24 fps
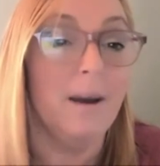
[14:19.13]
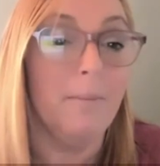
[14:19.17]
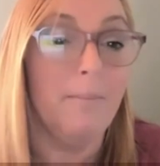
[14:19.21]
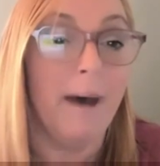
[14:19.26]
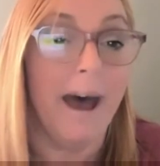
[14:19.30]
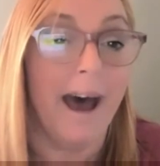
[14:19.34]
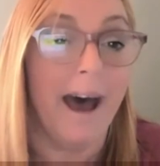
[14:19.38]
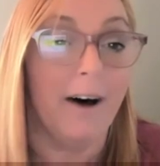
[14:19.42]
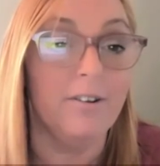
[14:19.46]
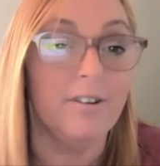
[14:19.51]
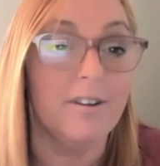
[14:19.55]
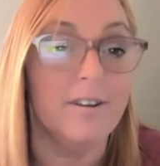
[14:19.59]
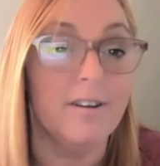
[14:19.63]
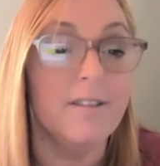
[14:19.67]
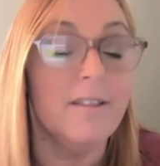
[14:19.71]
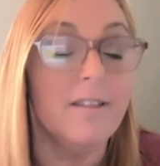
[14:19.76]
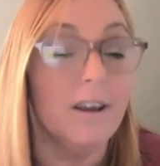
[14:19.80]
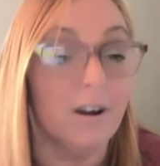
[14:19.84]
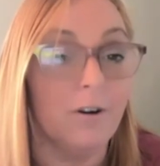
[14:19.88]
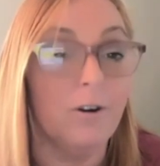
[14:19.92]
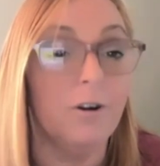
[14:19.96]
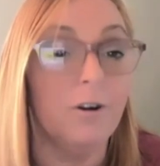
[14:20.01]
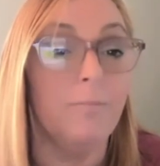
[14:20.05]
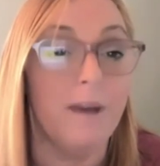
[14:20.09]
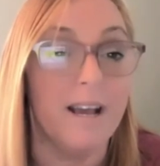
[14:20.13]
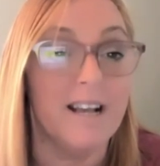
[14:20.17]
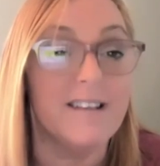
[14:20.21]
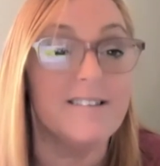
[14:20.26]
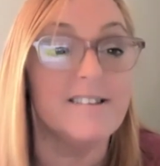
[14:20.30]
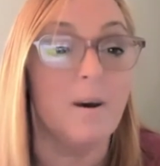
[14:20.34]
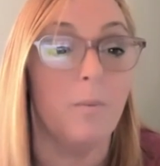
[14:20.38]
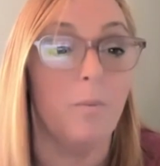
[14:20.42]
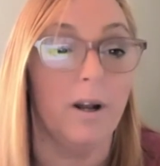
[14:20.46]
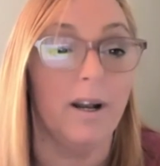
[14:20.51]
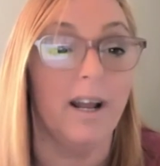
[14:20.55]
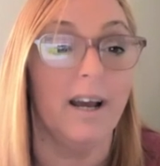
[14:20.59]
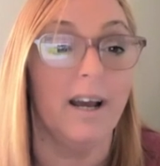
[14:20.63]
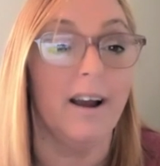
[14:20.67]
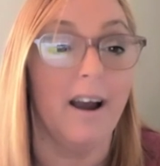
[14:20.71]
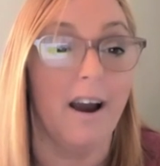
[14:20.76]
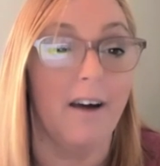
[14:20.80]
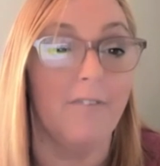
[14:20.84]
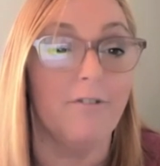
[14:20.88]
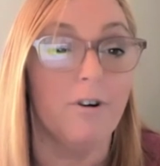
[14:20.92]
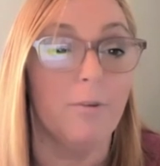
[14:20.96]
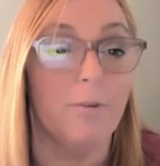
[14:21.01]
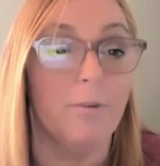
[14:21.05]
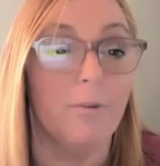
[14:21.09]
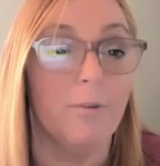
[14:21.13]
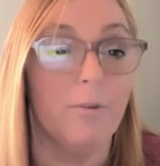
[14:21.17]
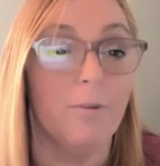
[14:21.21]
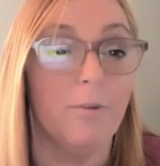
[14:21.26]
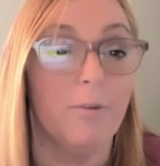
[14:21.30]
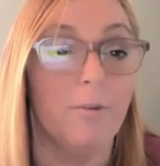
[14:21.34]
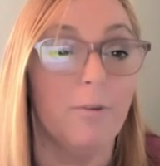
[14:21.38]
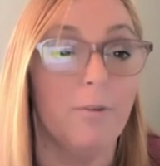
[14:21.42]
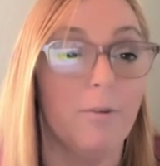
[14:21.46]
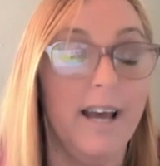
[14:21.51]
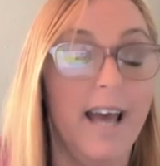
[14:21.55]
about that could make someone uncomfortable,